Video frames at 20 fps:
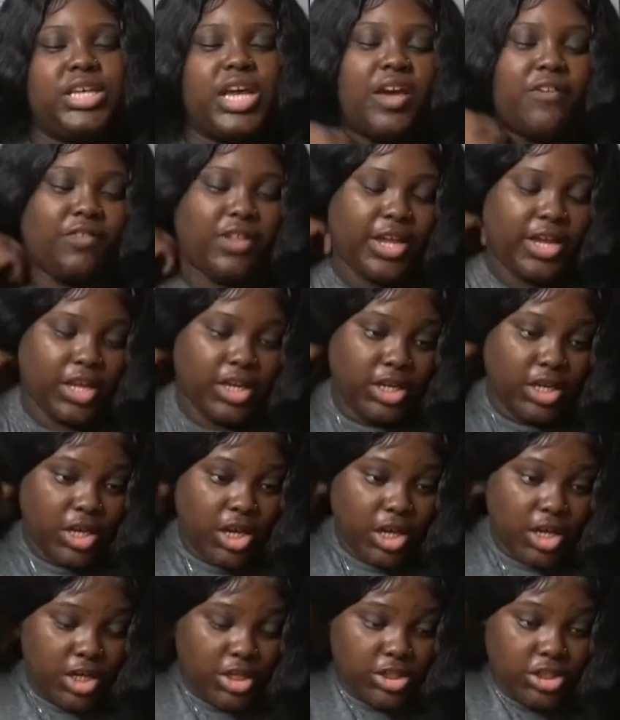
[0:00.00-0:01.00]
I have like a,
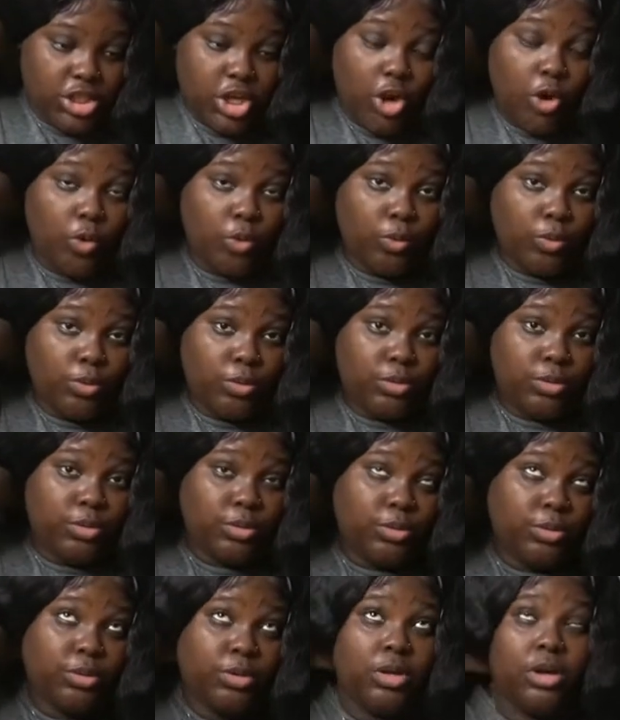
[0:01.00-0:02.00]
a tote.
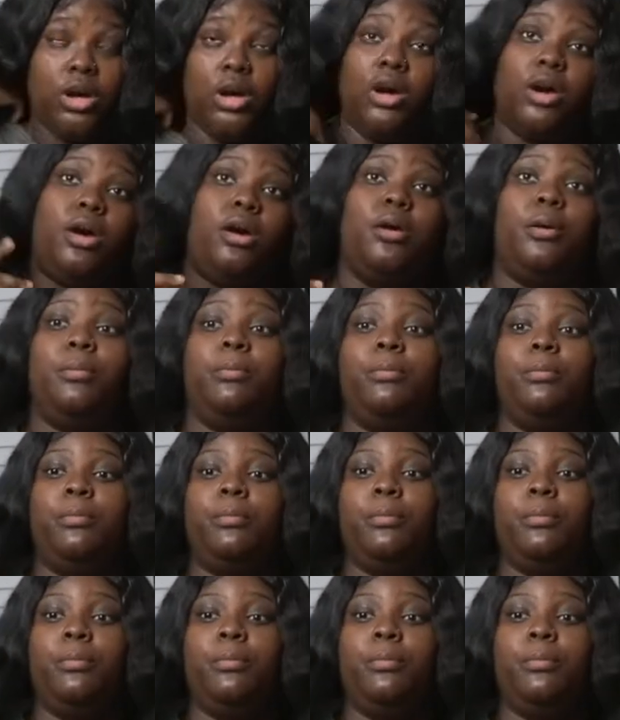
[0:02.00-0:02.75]
Um,